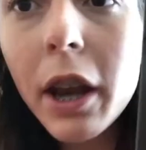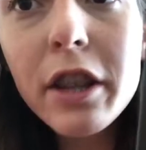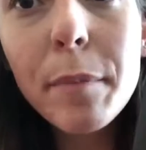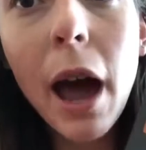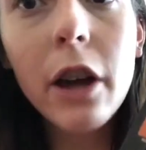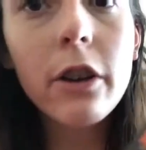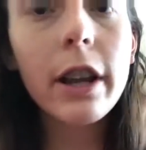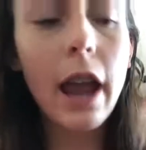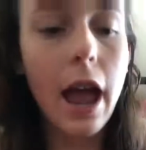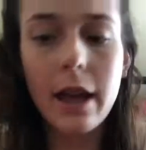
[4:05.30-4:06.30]
as
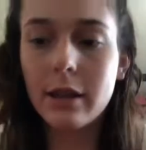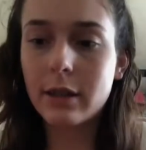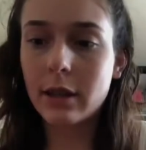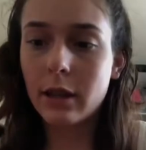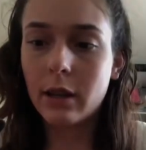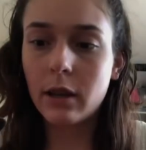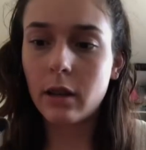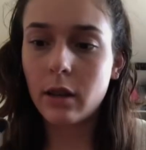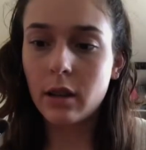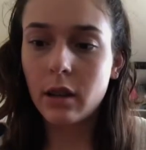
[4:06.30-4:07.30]
powdery as,
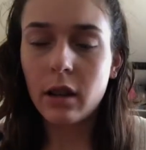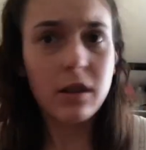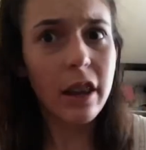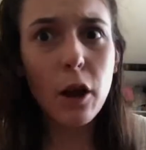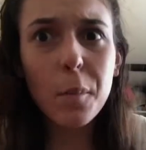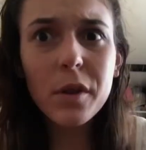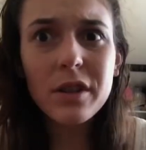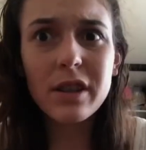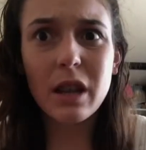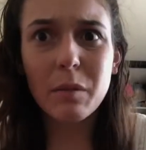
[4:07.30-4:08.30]
it's like almost
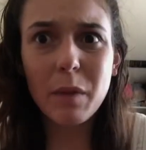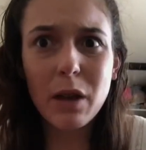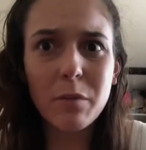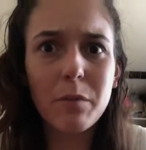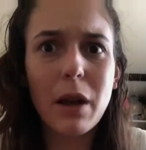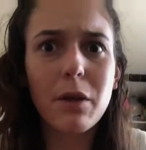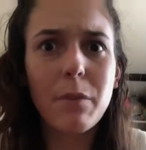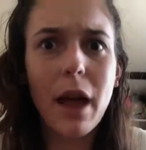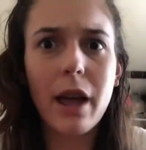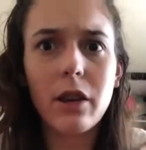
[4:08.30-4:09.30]
the same amount of
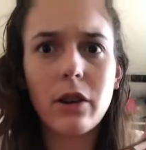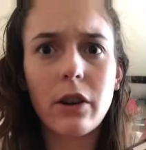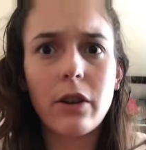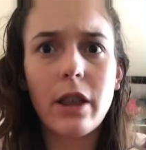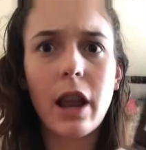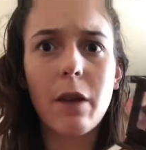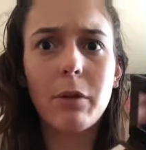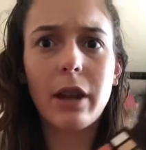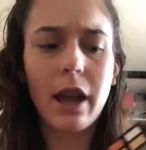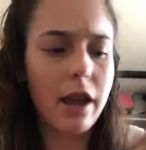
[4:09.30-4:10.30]
powder that I
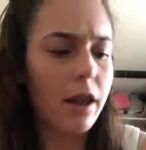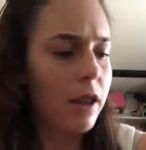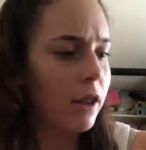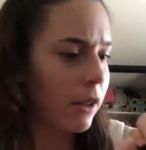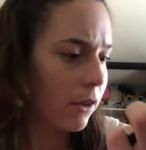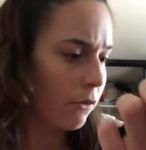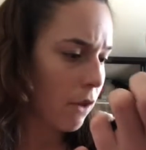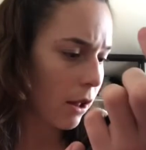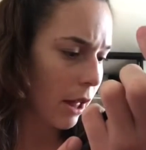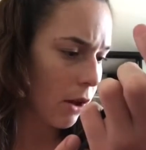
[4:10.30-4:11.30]
would get
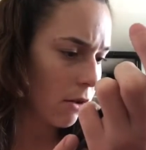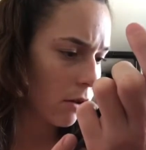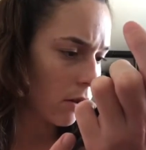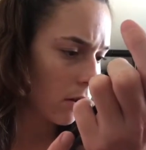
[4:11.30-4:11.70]
Fallout.